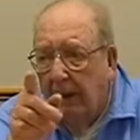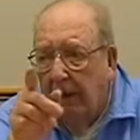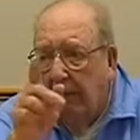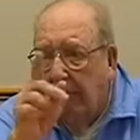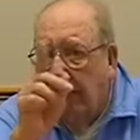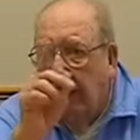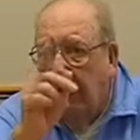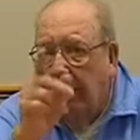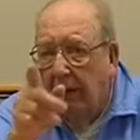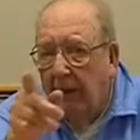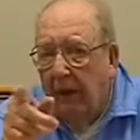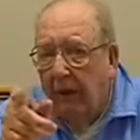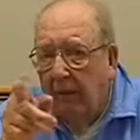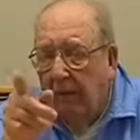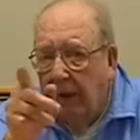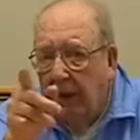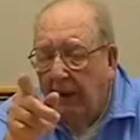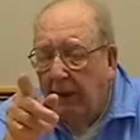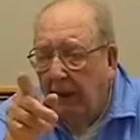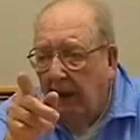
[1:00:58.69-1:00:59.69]
fire that
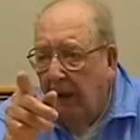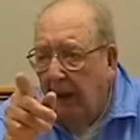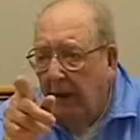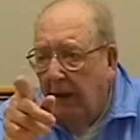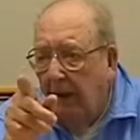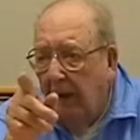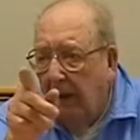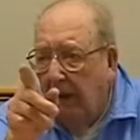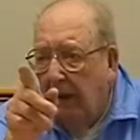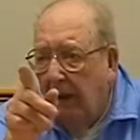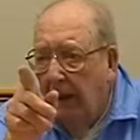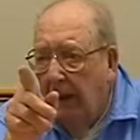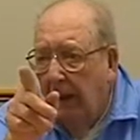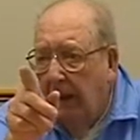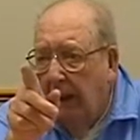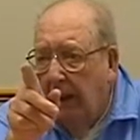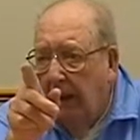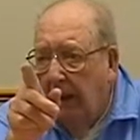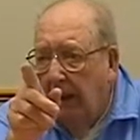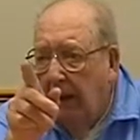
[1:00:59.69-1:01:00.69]
one gun
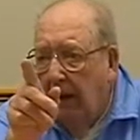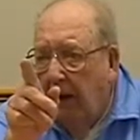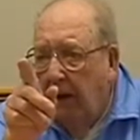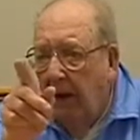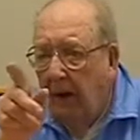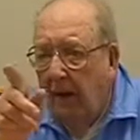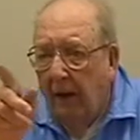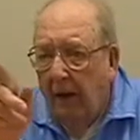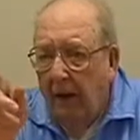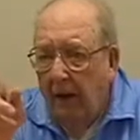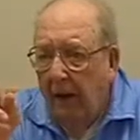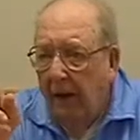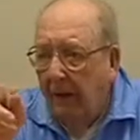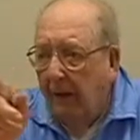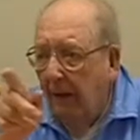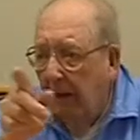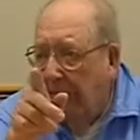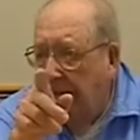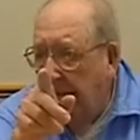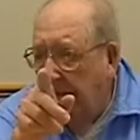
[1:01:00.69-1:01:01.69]
on uh,
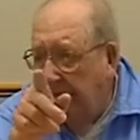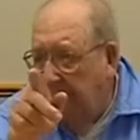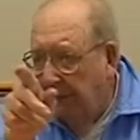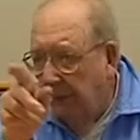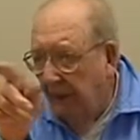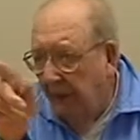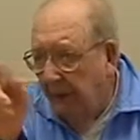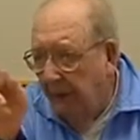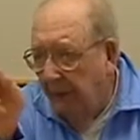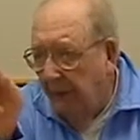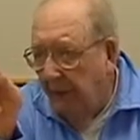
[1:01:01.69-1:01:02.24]
various